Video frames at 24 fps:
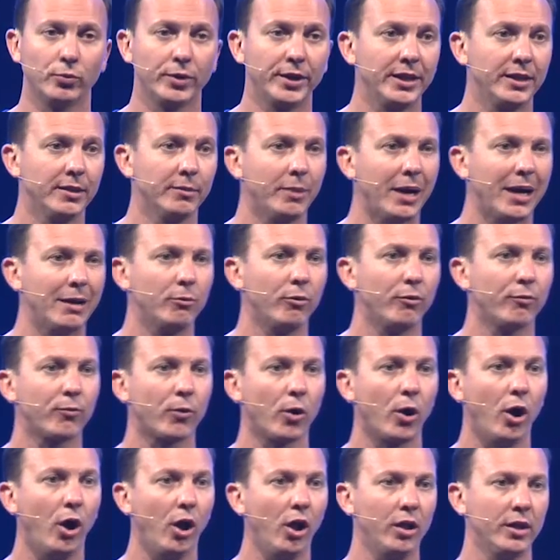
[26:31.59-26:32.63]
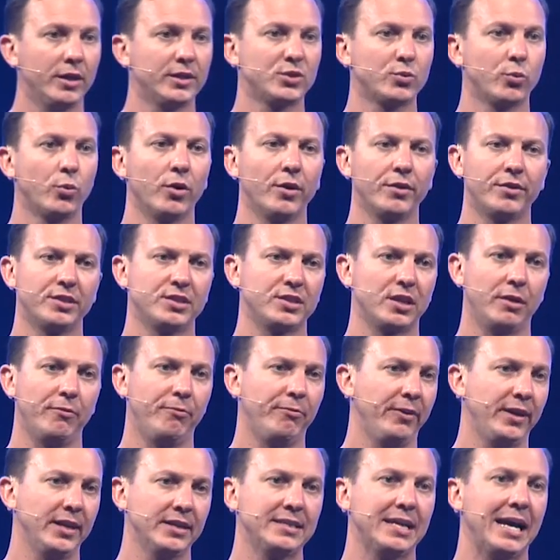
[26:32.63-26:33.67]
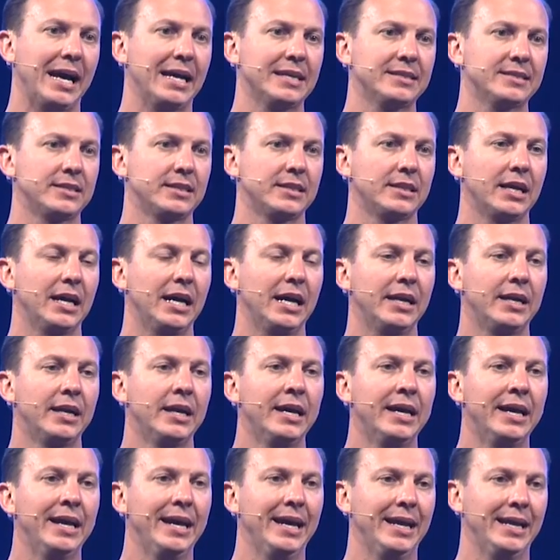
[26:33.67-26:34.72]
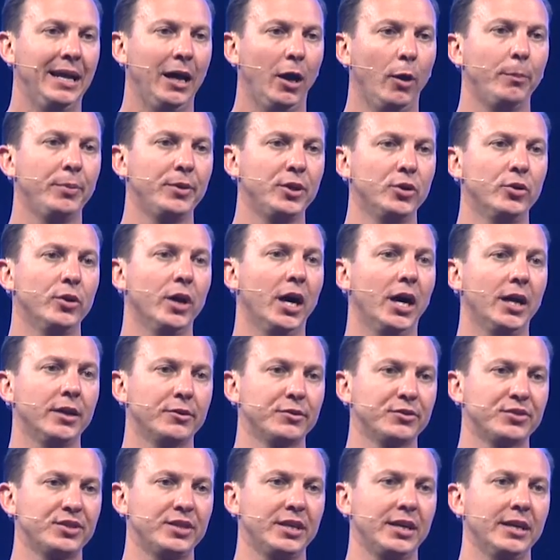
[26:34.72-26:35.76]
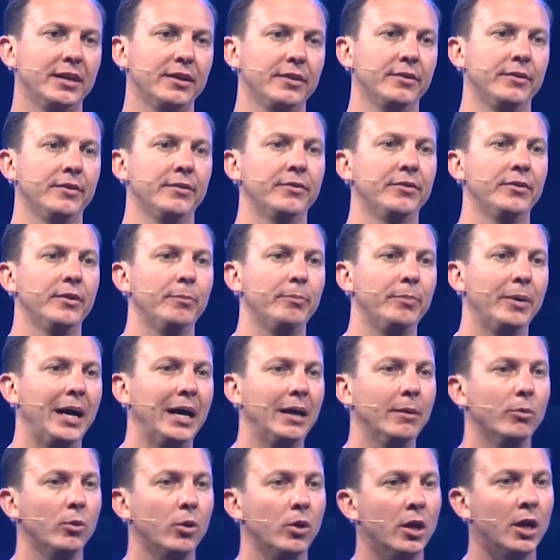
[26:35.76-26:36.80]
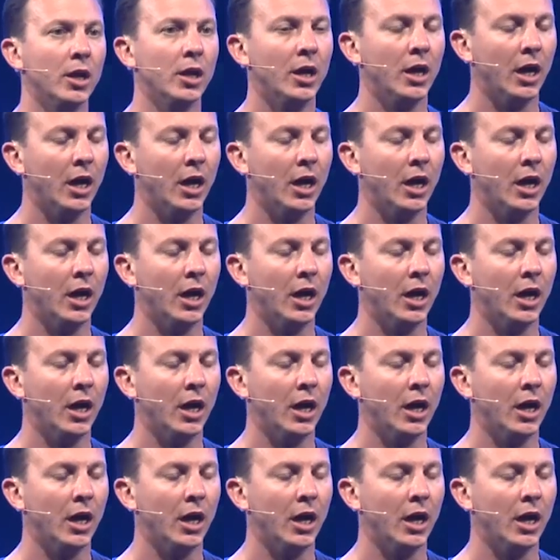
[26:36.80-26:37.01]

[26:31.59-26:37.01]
Reading the Bible for All It's Worth. It's a fantastic guide in helping you to understand the Bible.